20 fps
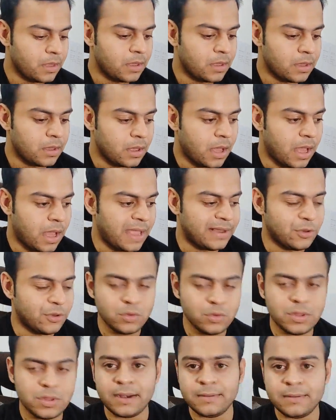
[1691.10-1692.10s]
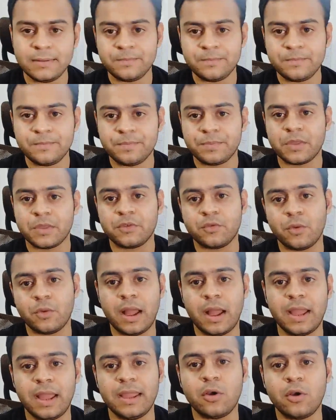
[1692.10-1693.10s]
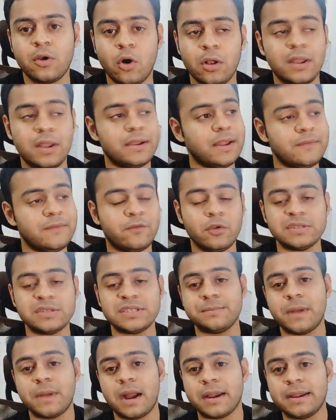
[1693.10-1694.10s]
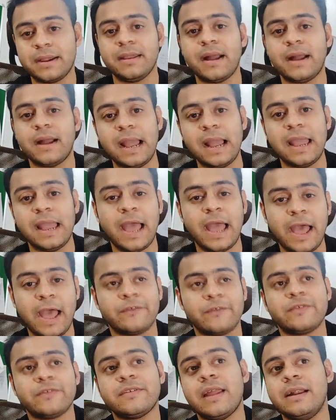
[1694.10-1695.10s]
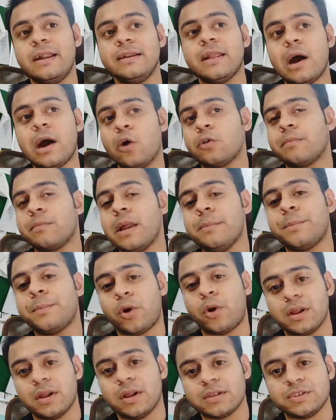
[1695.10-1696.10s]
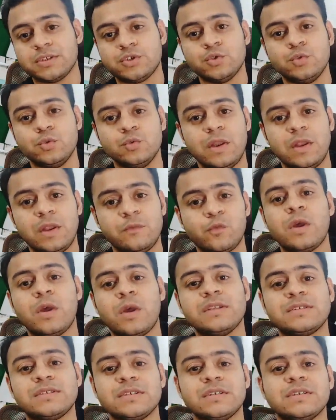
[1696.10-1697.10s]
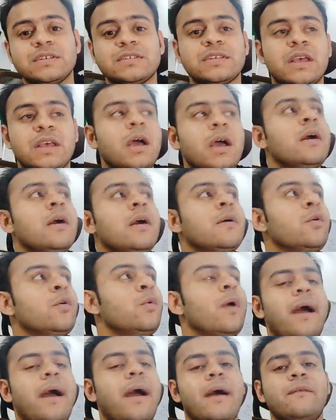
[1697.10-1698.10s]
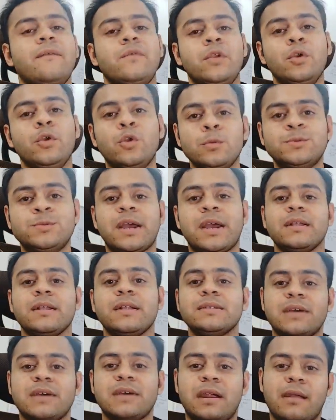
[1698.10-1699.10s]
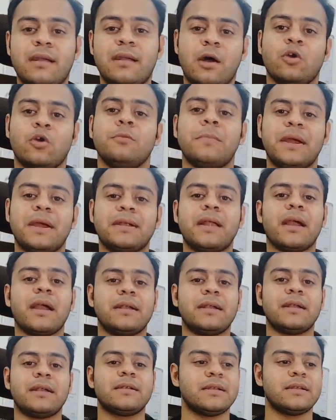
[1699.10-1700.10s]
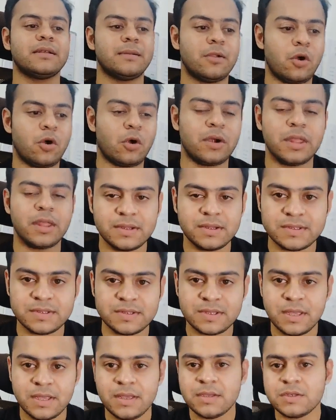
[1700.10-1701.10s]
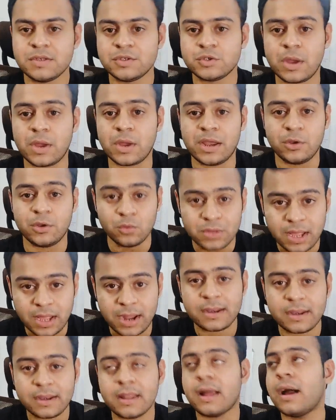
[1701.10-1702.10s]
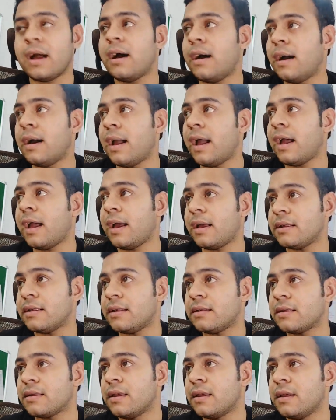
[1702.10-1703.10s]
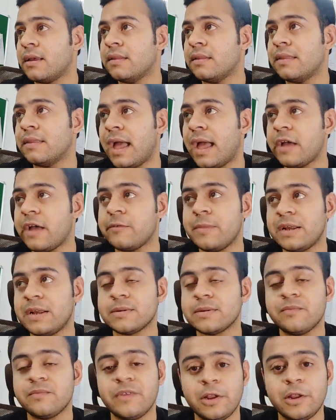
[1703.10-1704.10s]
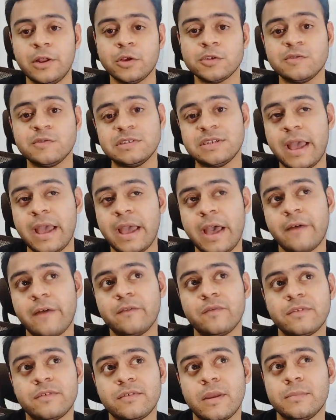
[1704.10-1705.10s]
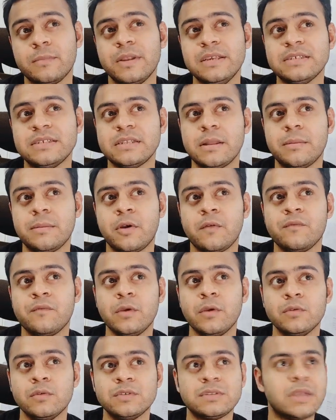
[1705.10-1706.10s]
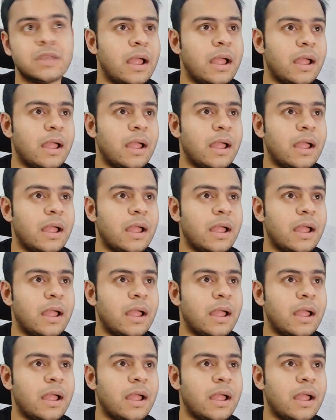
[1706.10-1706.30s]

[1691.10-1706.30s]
I do that. So I call it influencer marketing. I have sent out my products to influencers who have YouTube channels around my target audience. So I do that, and they have made some videos which have some decent number of views.